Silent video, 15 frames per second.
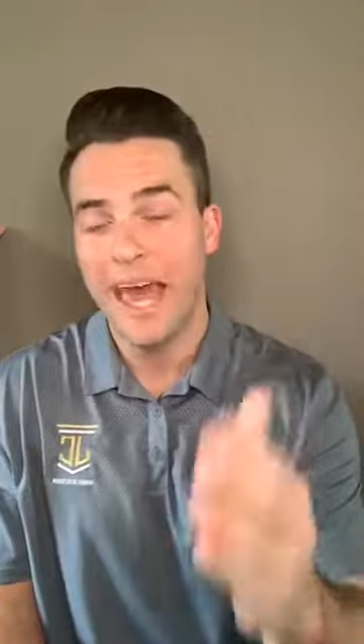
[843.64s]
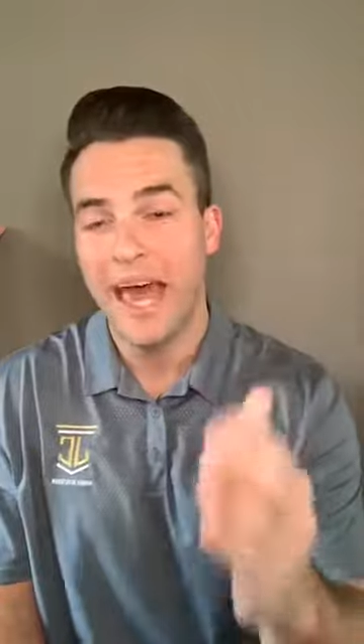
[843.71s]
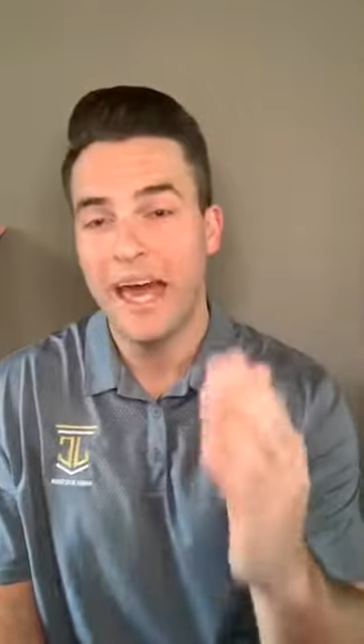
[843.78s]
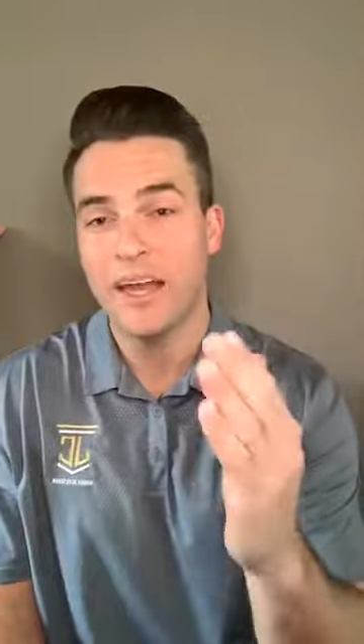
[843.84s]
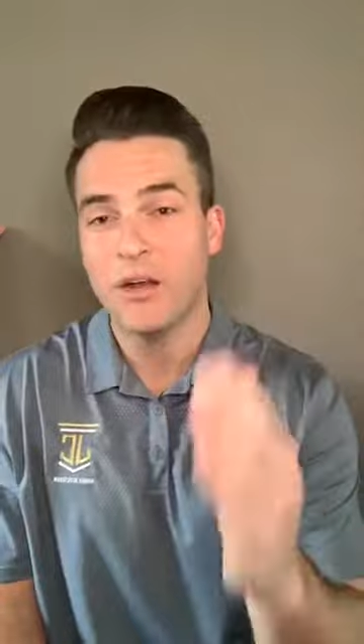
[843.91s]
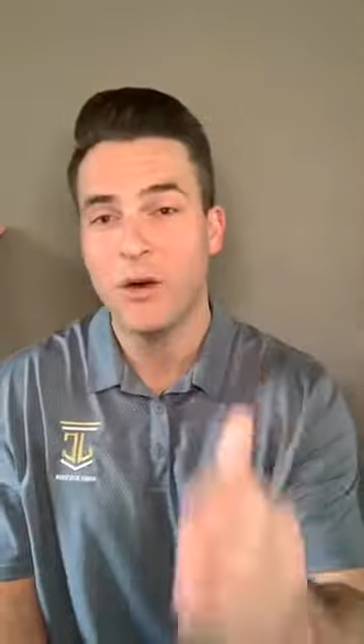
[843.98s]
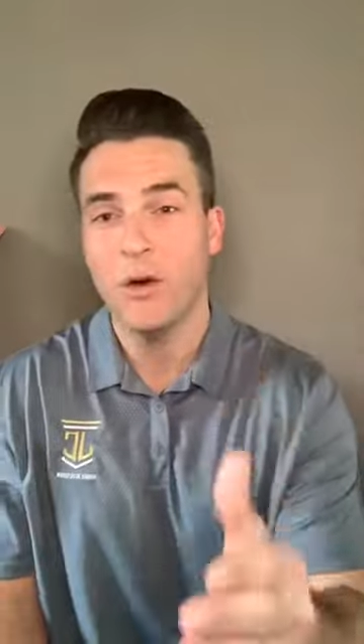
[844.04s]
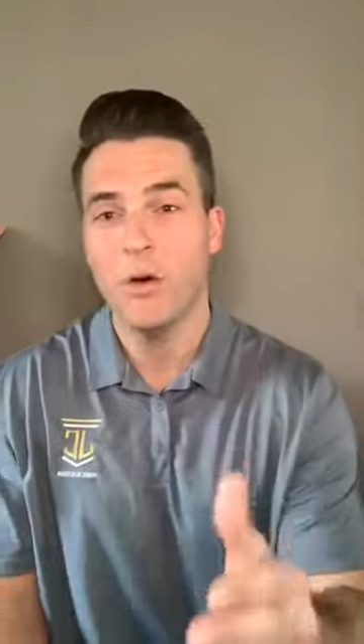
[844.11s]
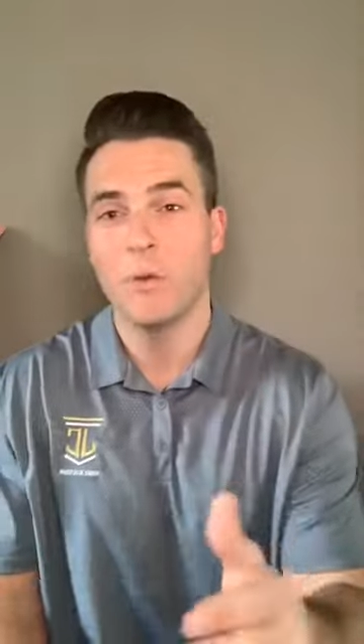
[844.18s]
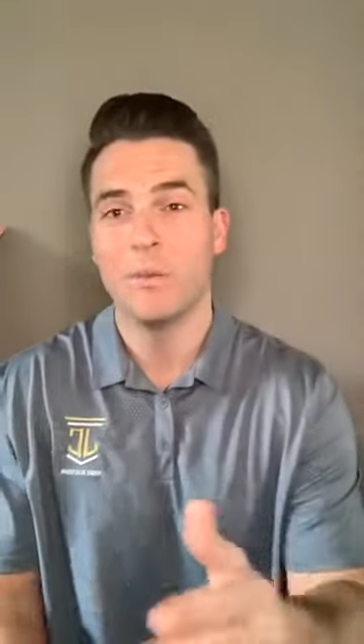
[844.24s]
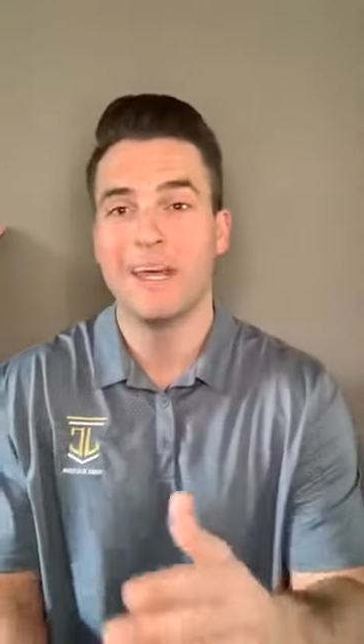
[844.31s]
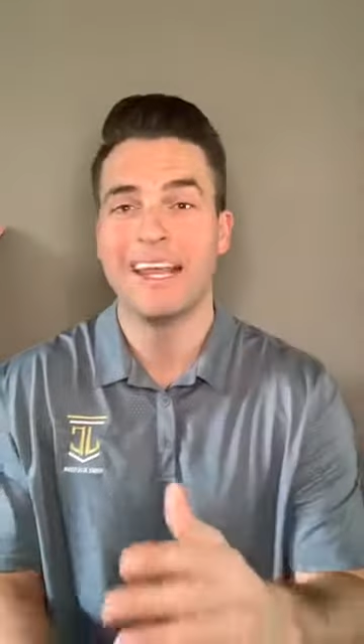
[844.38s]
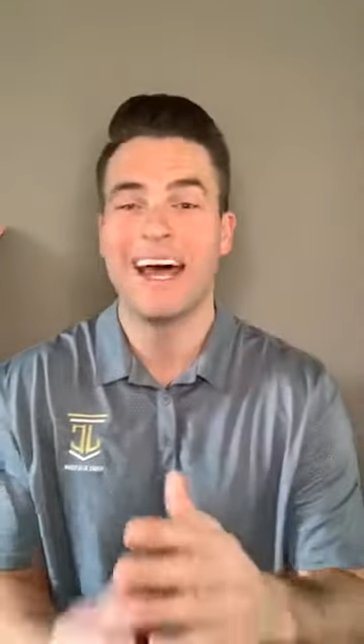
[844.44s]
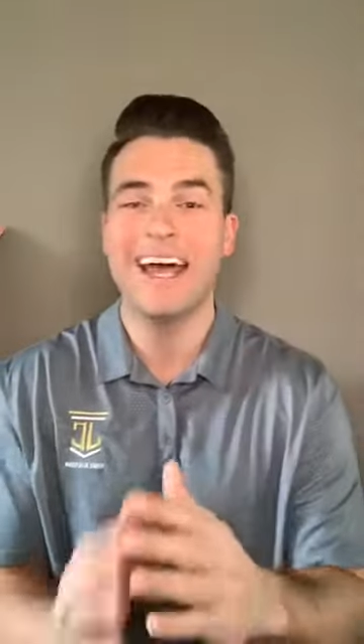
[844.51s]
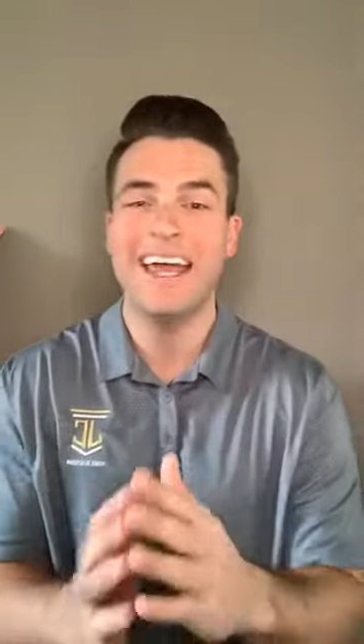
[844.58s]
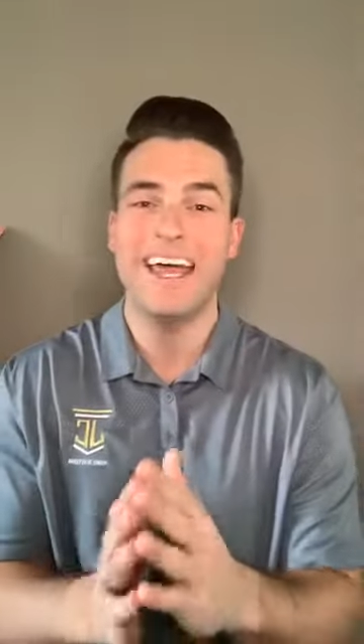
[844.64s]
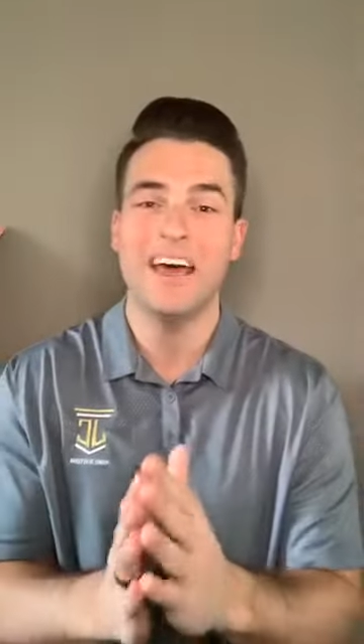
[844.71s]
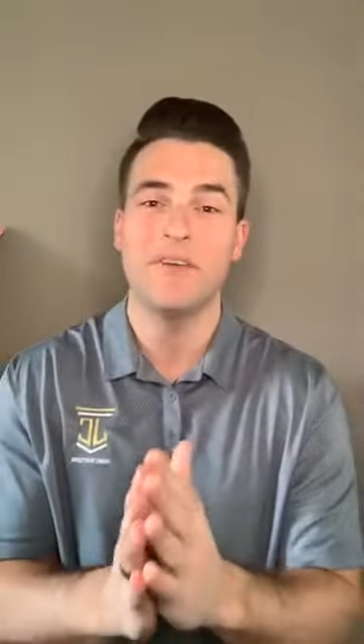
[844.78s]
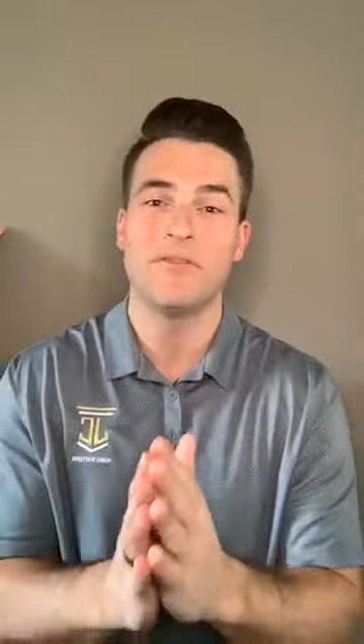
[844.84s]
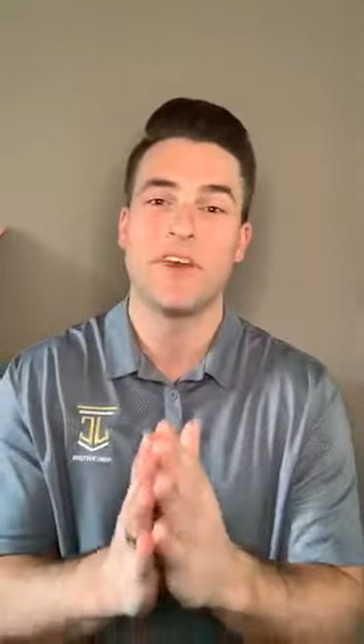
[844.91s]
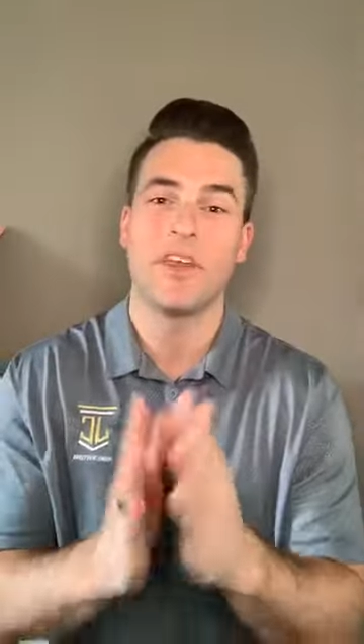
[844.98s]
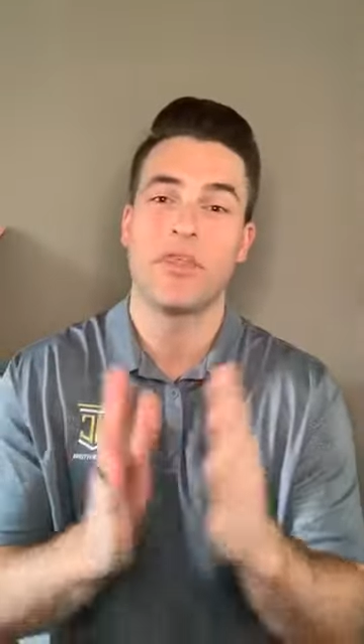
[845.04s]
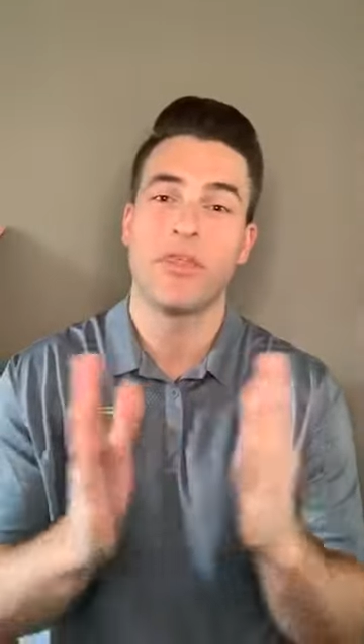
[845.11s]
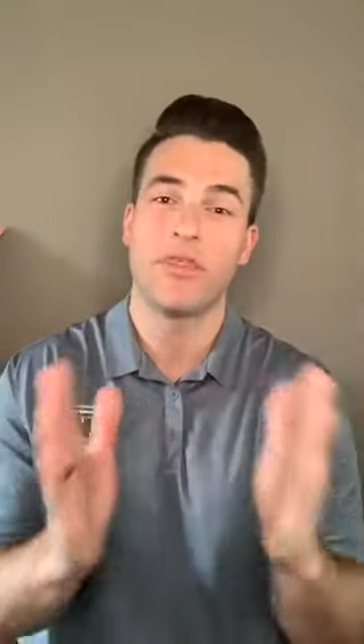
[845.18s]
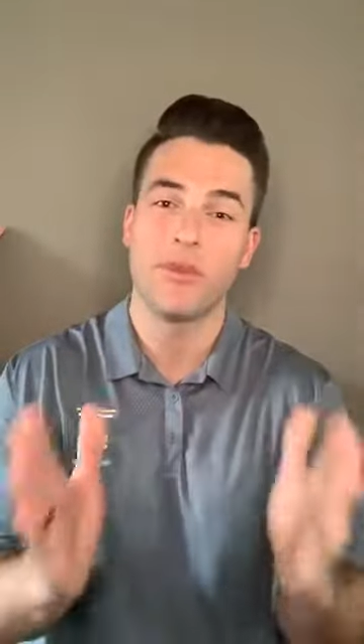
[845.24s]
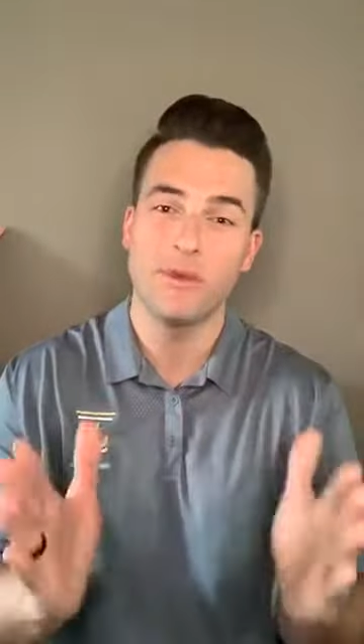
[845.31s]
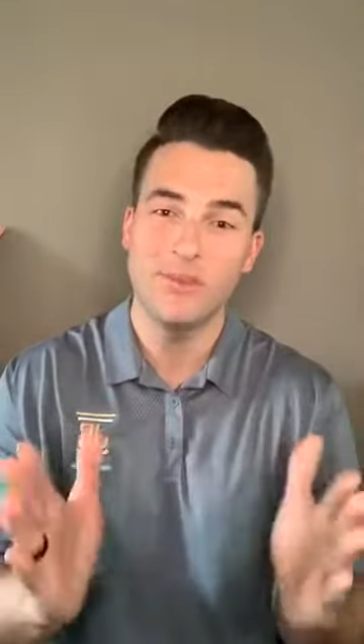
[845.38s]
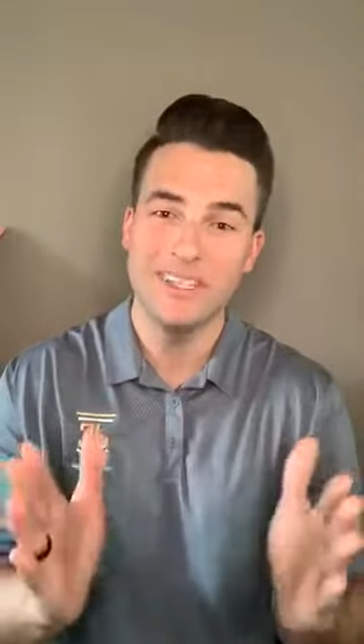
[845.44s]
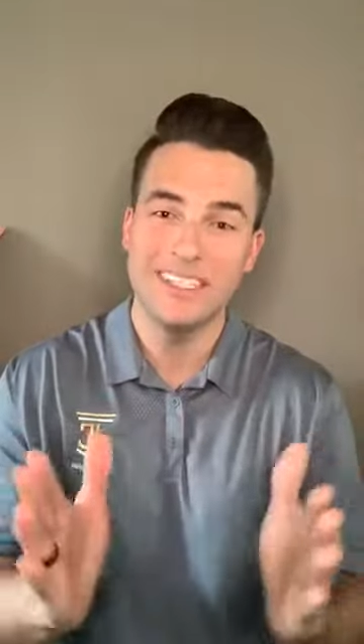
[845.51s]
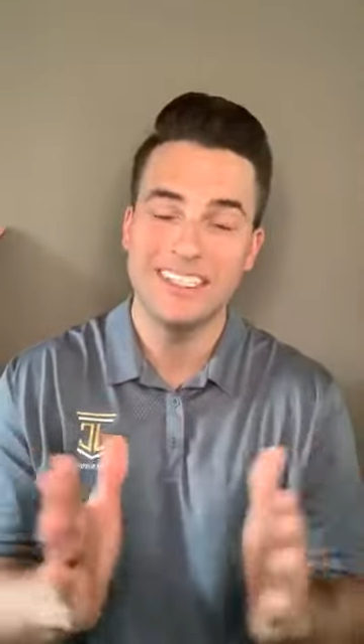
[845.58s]
at home, and I have a
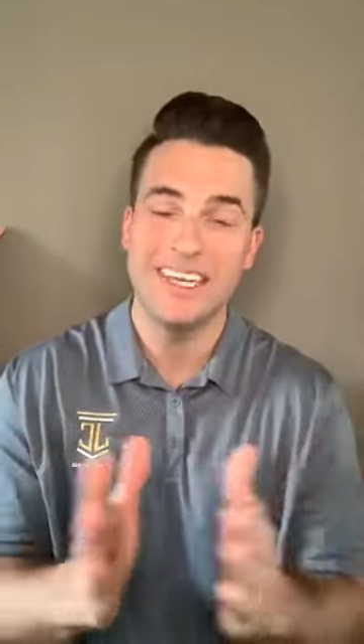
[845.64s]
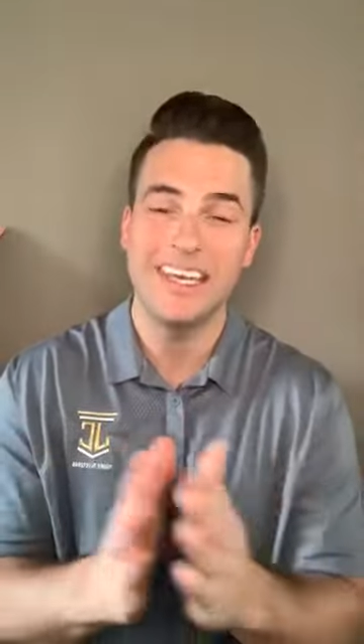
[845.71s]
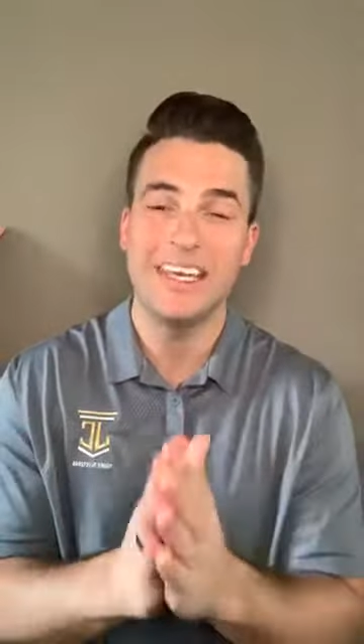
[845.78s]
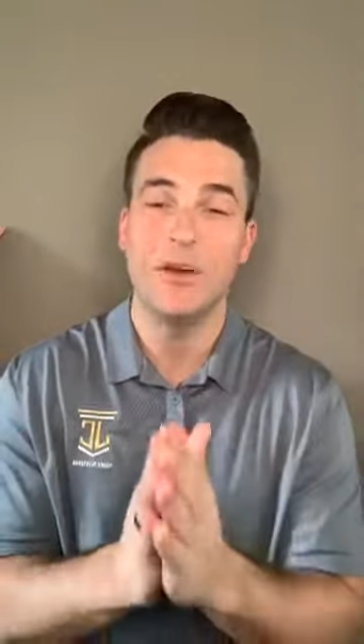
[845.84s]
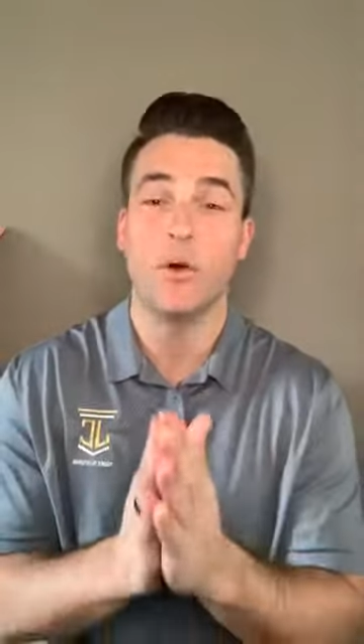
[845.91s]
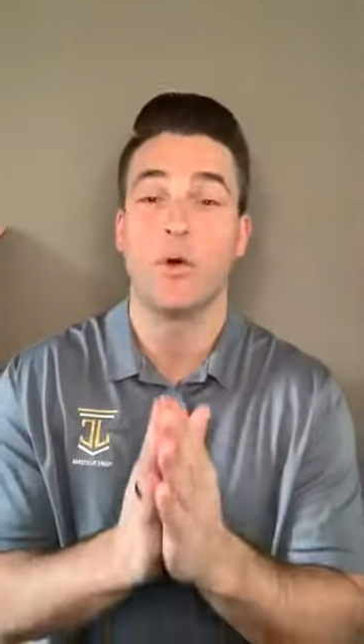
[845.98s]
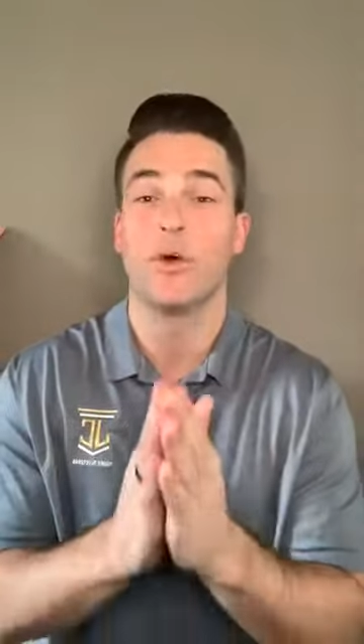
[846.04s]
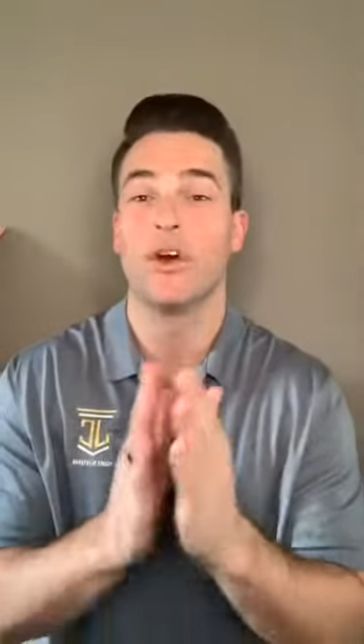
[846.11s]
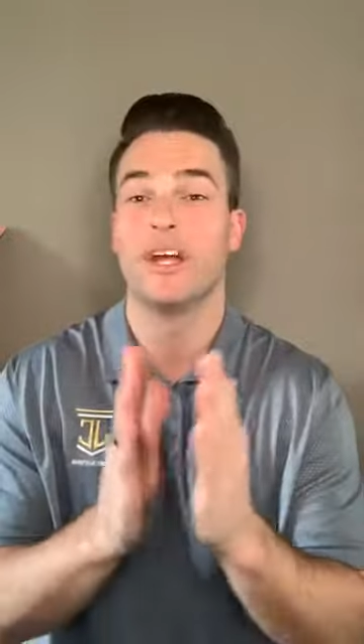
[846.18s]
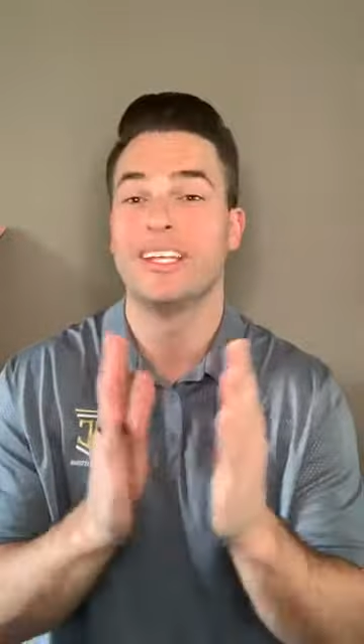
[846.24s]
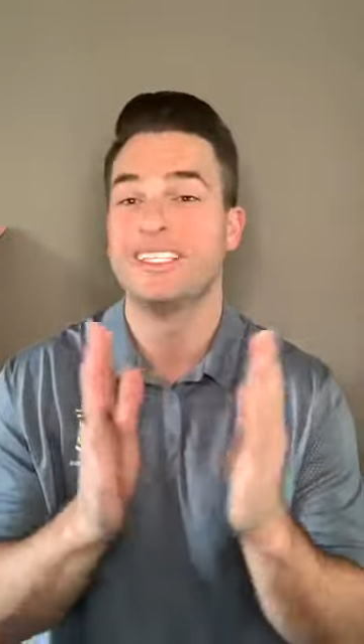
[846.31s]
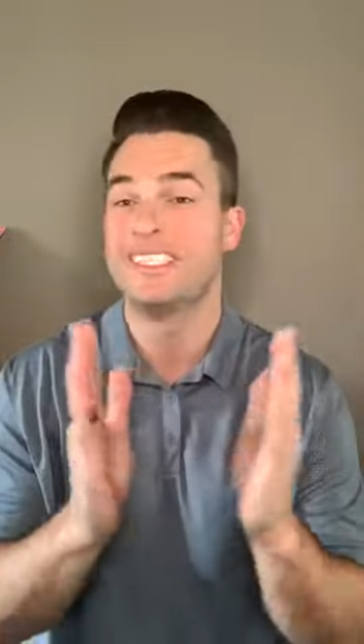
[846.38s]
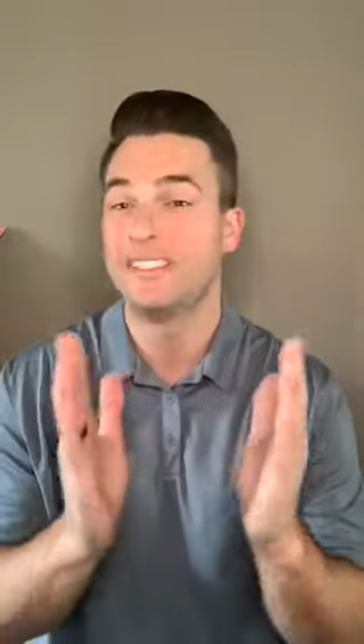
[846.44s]
30-day or